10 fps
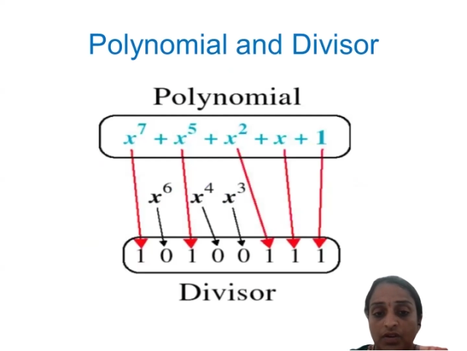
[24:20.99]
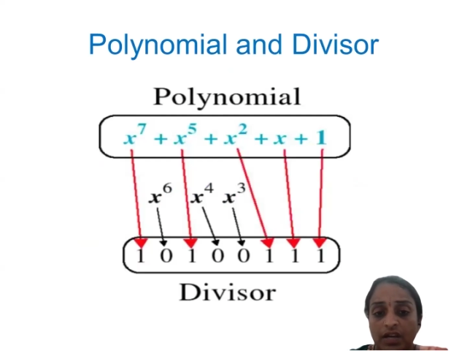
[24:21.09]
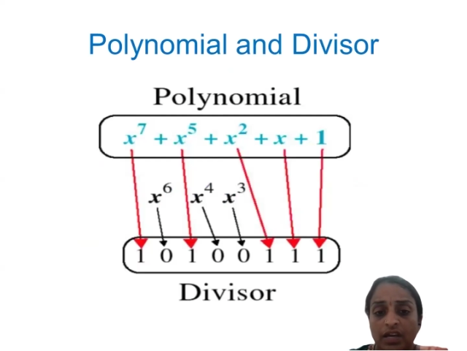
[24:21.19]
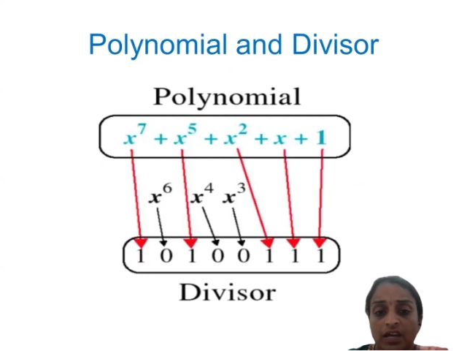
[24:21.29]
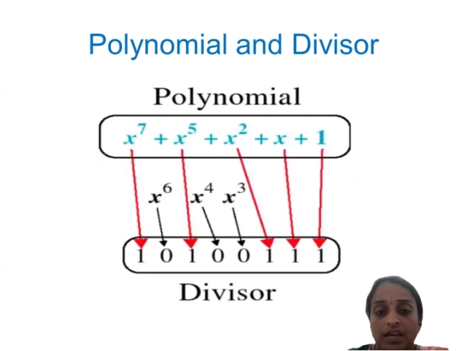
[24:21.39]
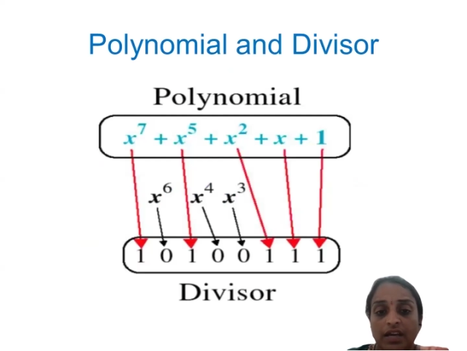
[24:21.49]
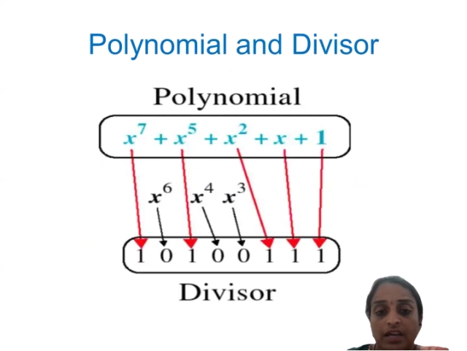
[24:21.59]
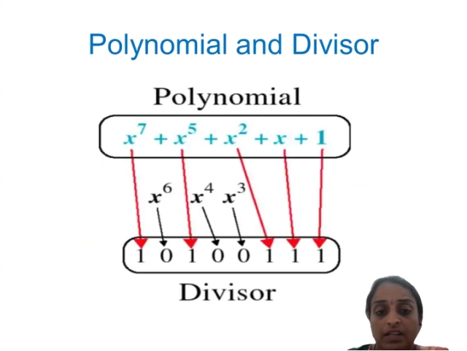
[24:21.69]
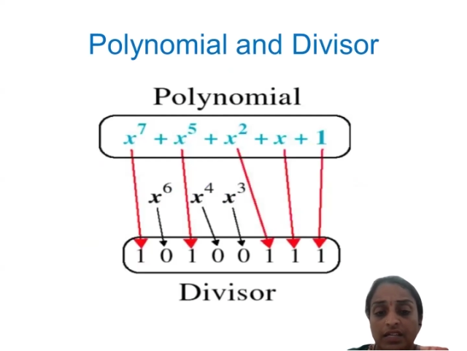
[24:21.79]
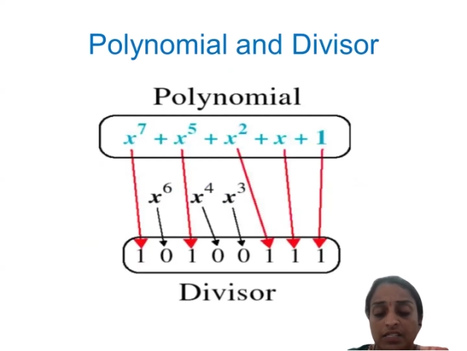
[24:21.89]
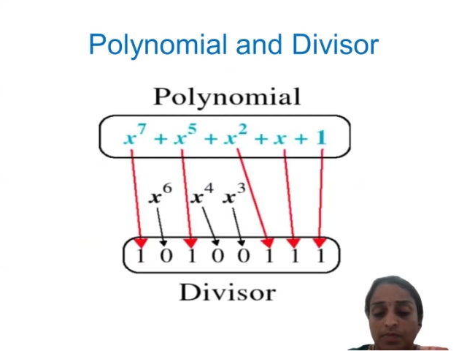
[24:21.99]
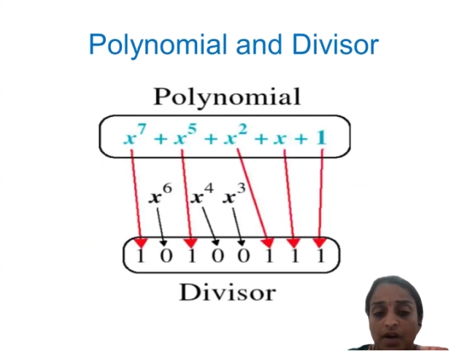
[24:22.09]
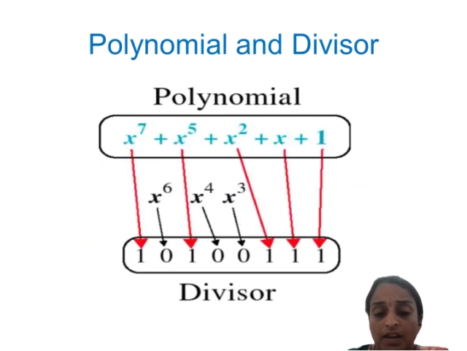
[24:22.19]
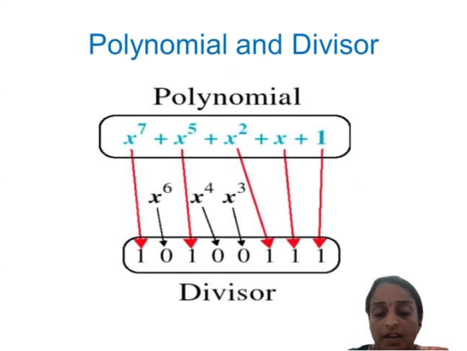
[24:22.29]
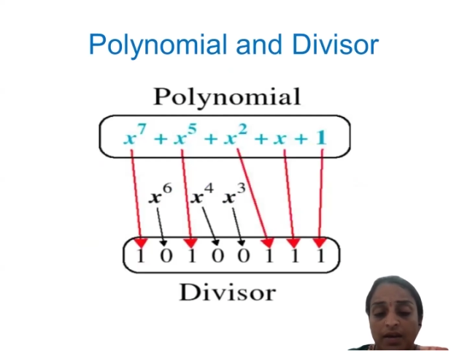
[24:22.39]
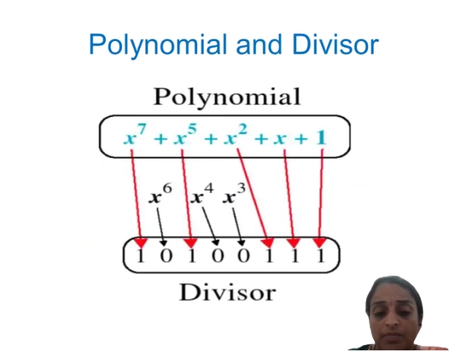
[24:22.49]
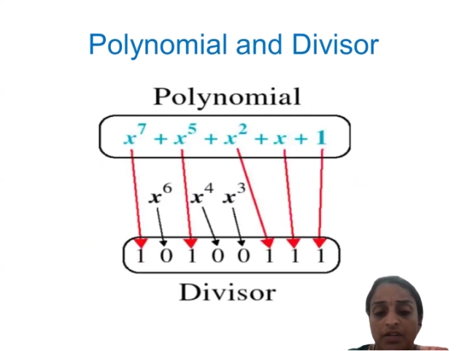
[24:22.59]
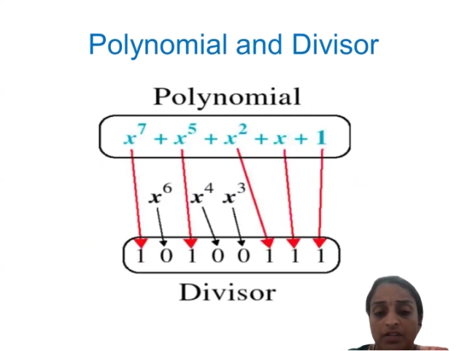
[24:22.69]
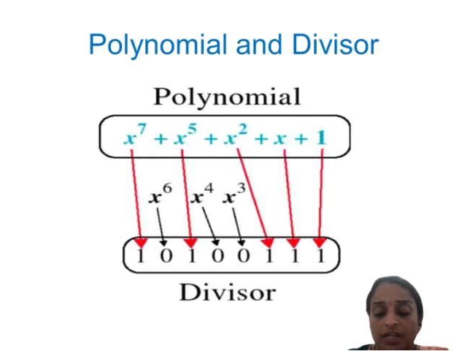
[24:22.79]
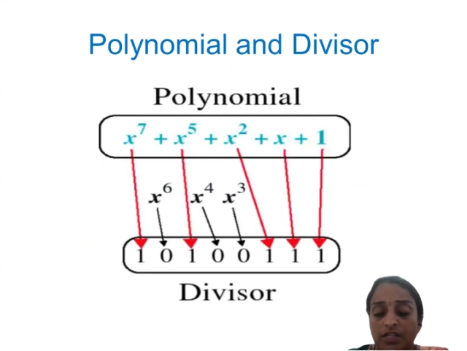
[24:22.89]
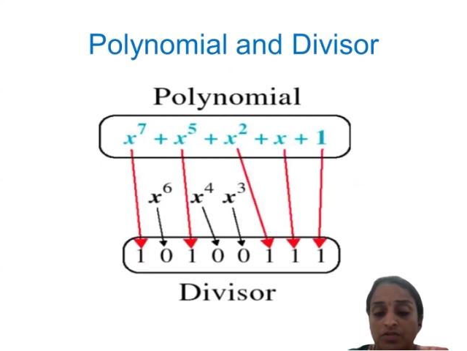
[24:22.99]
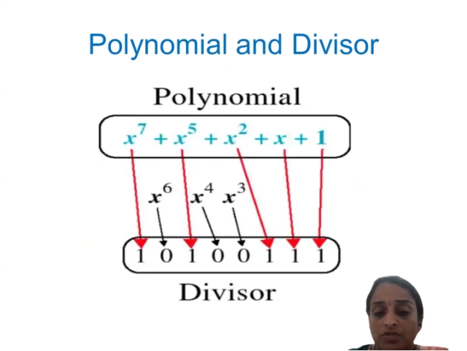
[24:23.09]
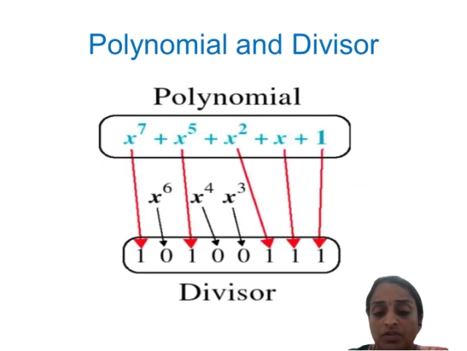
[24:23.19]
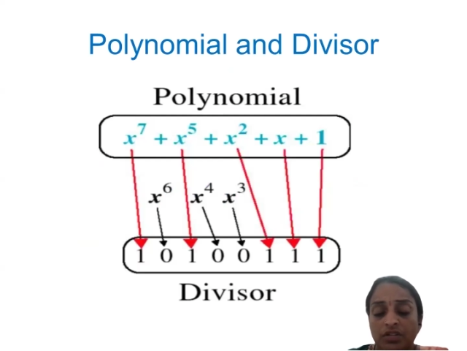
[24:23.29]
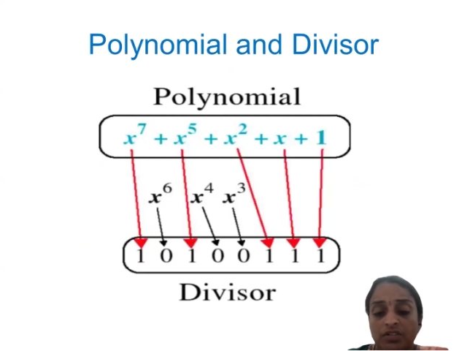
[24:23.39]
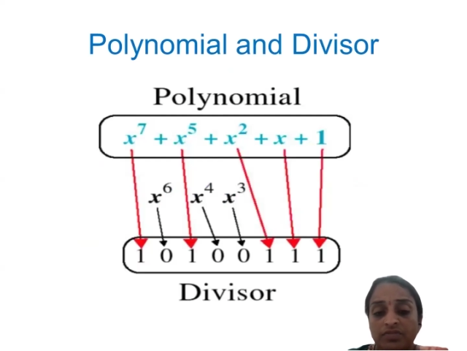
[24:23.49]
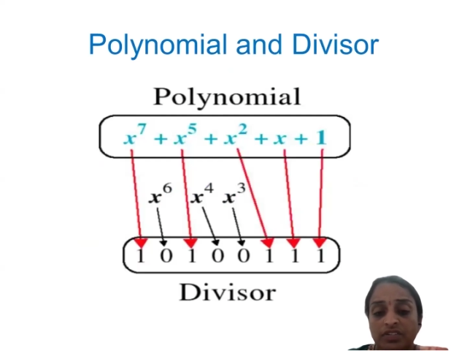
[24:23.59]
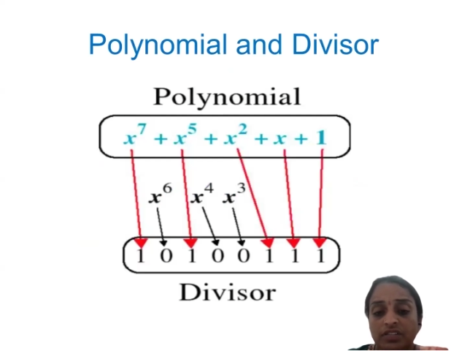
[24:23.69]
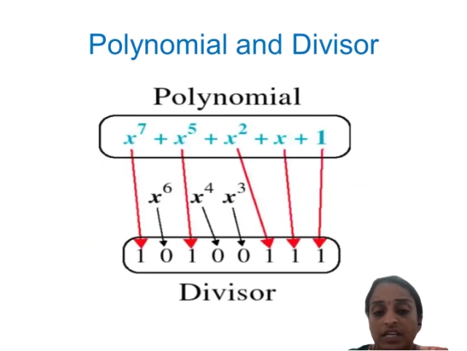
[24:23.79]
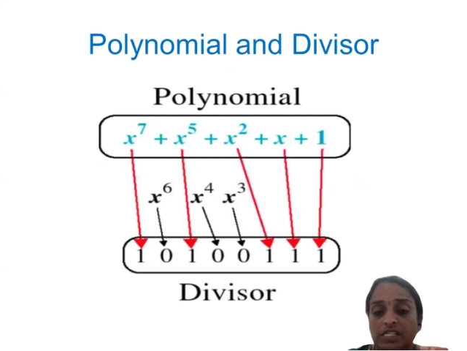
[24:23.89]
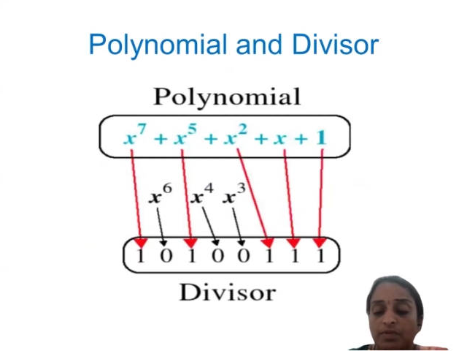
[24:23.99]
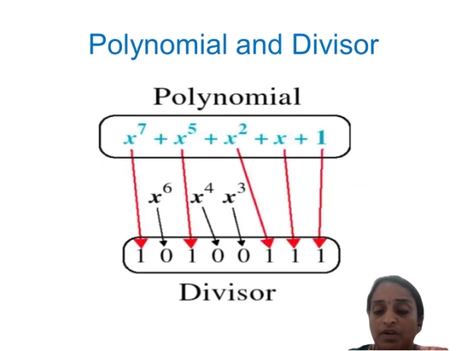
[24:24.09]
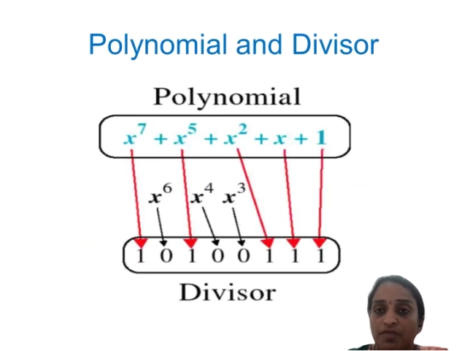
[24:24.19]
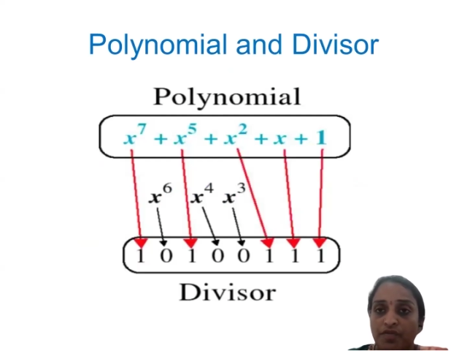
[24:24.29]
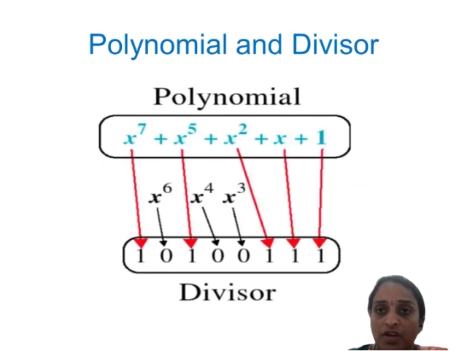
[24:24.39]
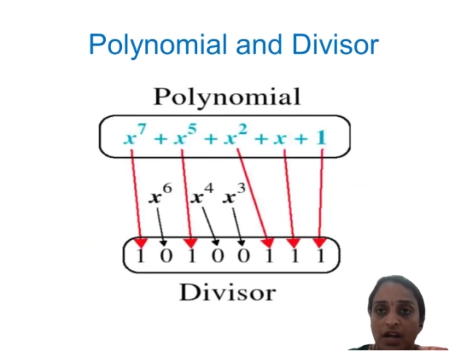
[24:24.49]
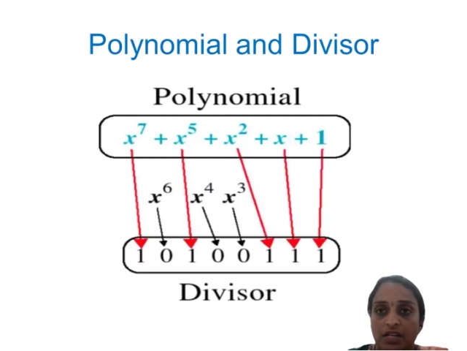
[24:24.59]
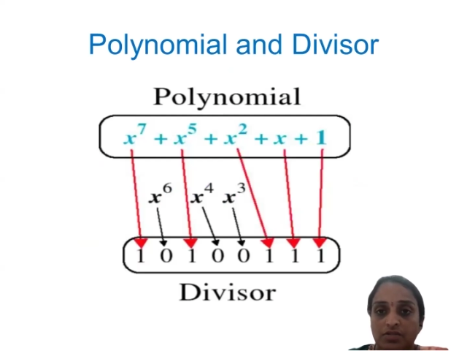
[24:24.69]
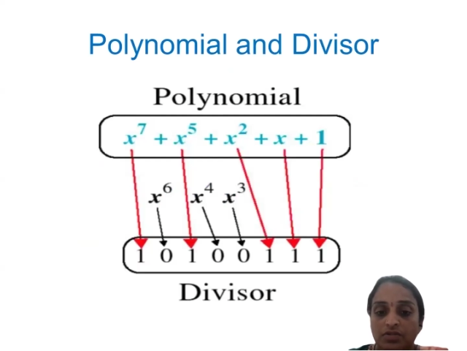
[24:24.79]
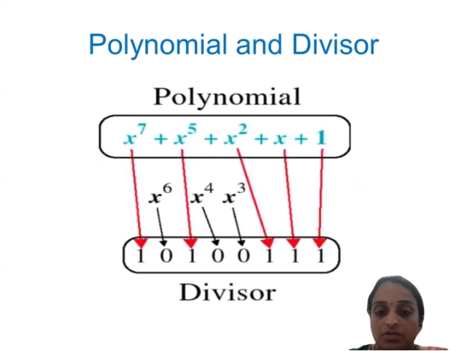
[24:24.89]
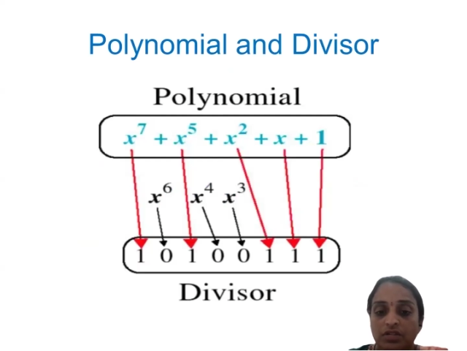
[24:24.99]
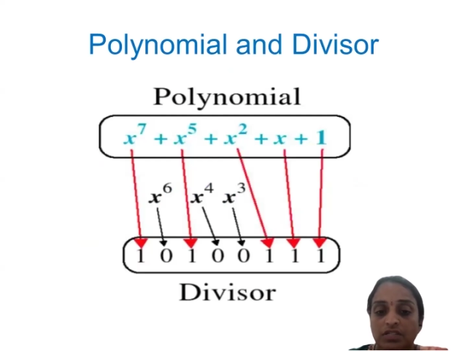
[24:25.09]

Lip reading: Okay. In this polynomial, there is no term for the x power 4 also.